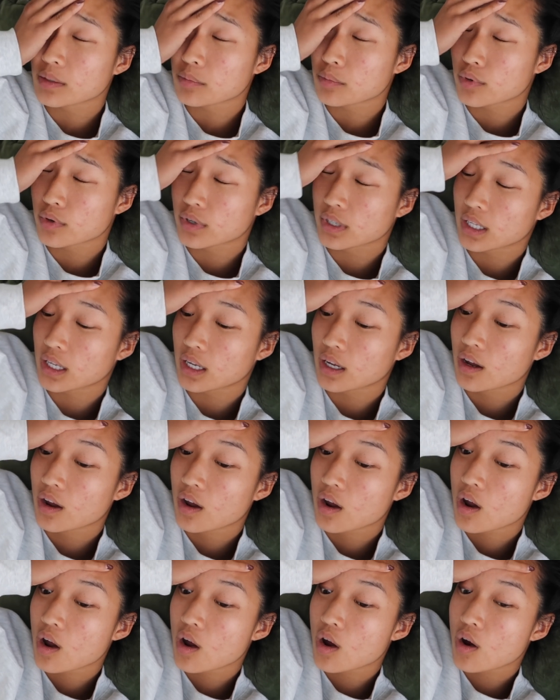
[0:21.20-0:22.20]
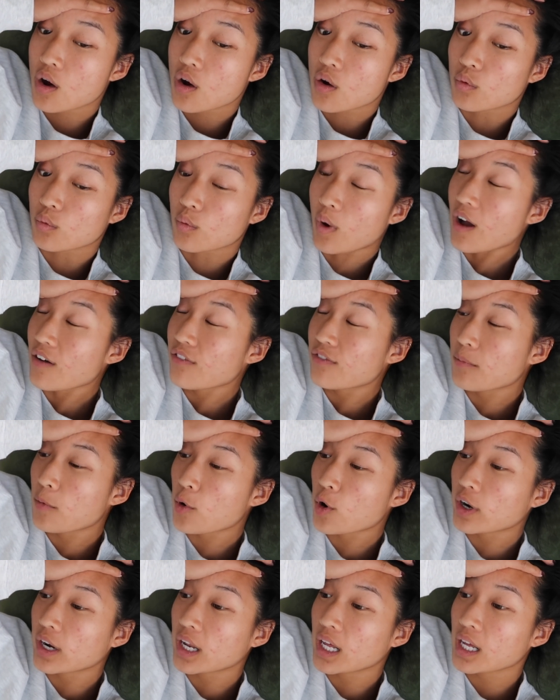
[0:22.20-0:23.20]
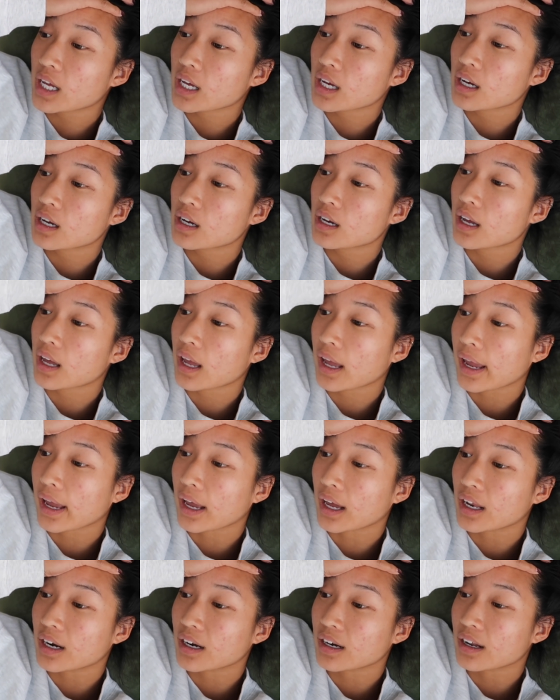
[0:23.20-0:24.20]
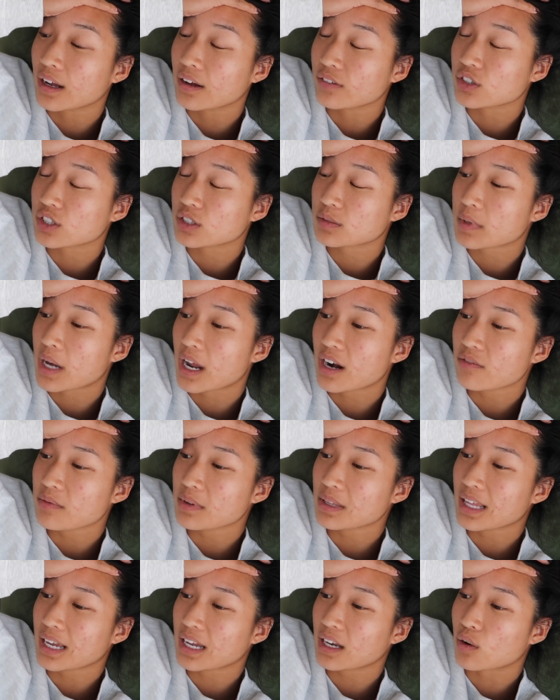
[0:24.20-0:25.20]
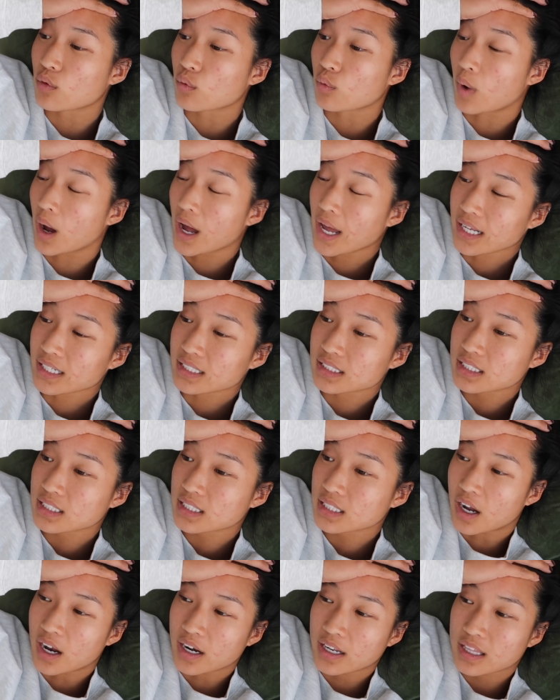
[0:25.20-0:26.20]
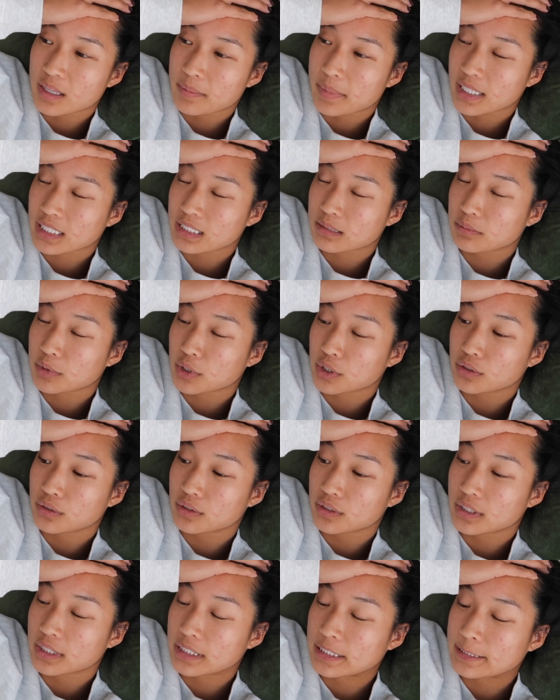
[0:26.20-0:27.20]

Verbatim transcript: had a pretty rough morning and have just kind of been like in a rut. Not in the best mood,